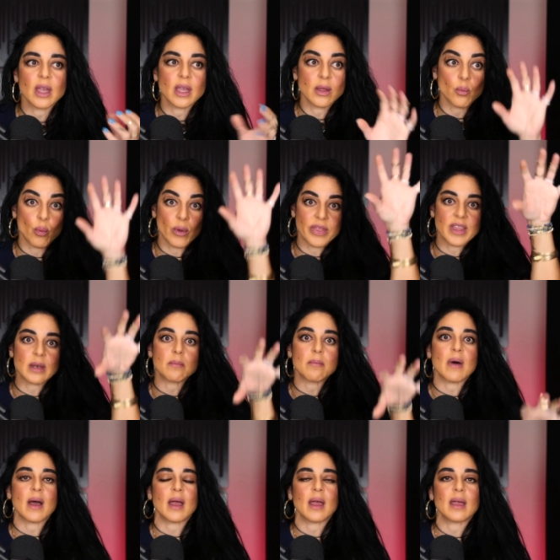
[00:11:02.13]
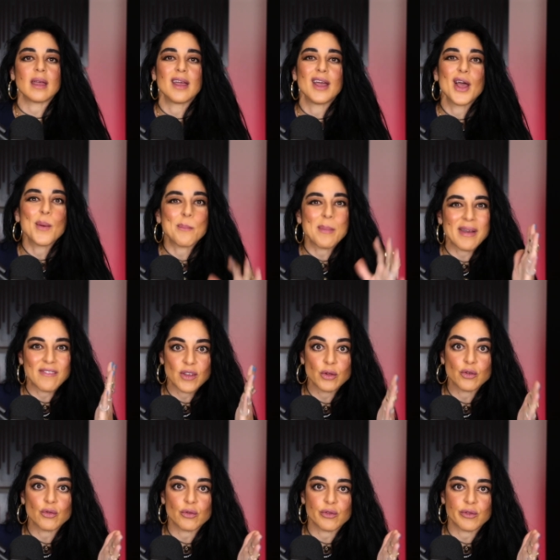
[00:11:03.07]
it, within my my
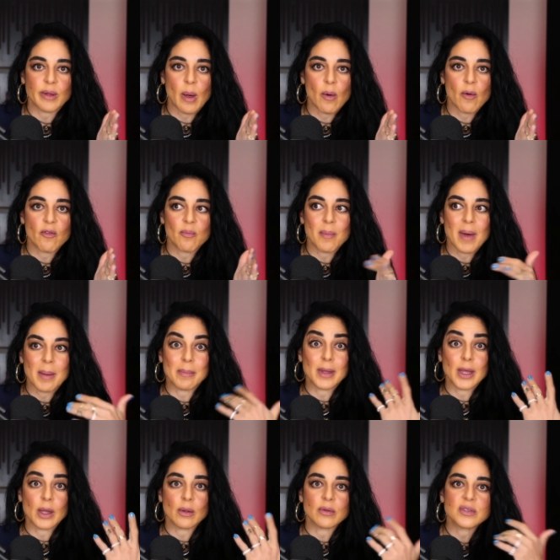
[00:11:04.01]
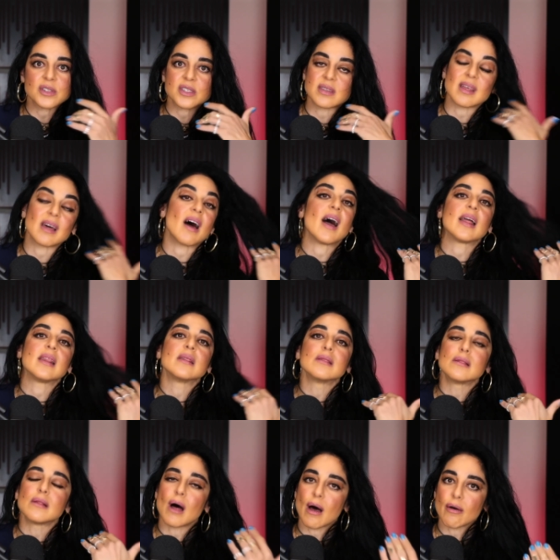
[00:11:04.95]
future self, my muse that I
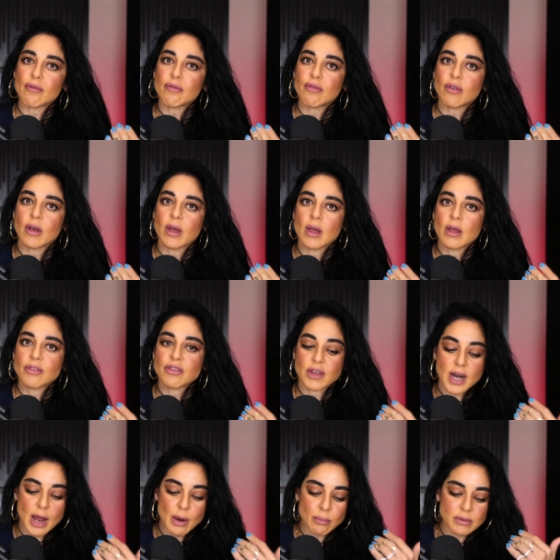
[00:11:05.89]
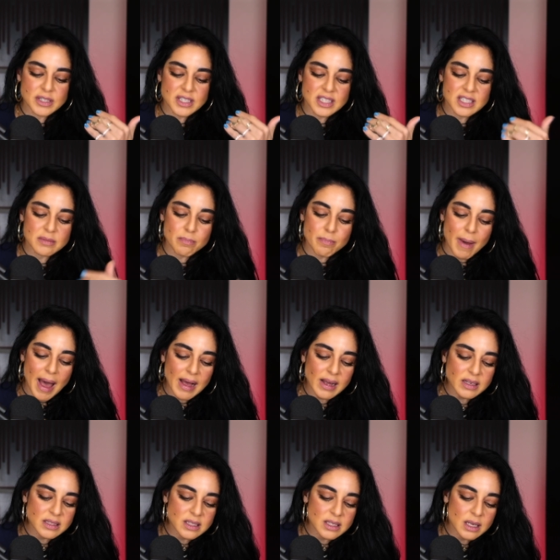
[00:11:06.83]
love, that I
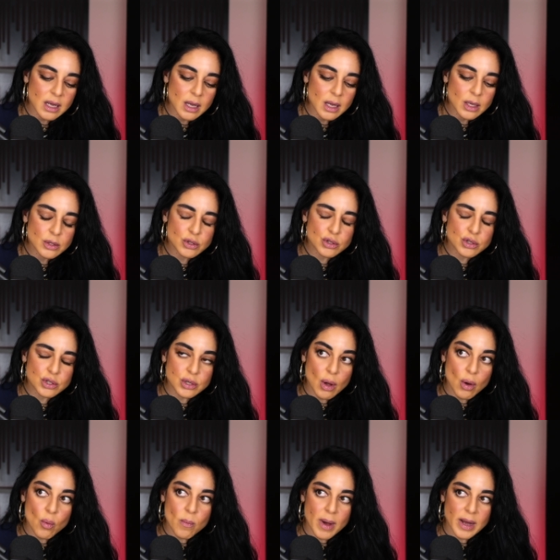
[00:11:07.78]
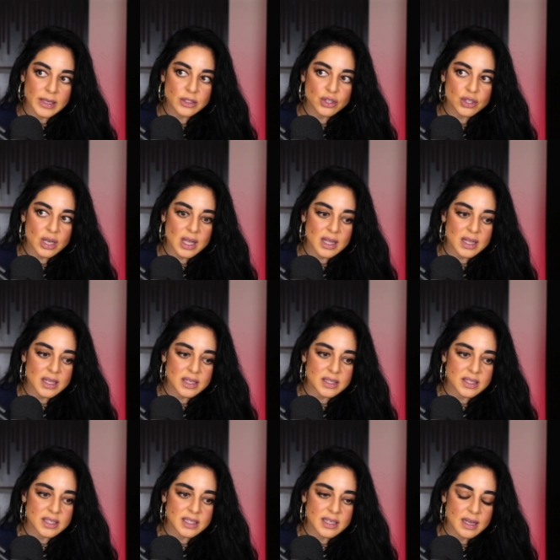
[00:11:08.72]
respect so much
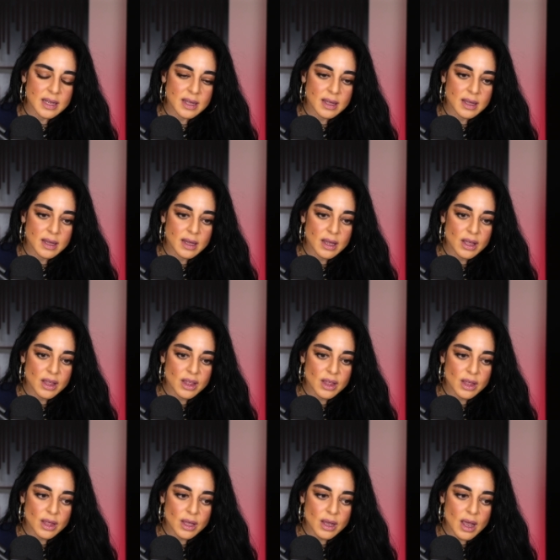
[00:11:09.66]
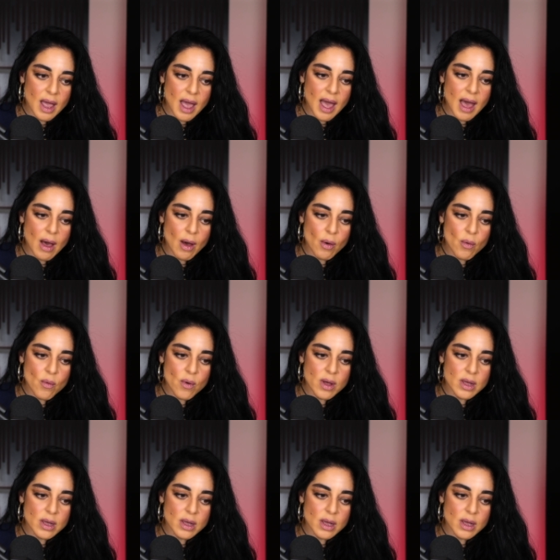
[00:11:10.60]
is how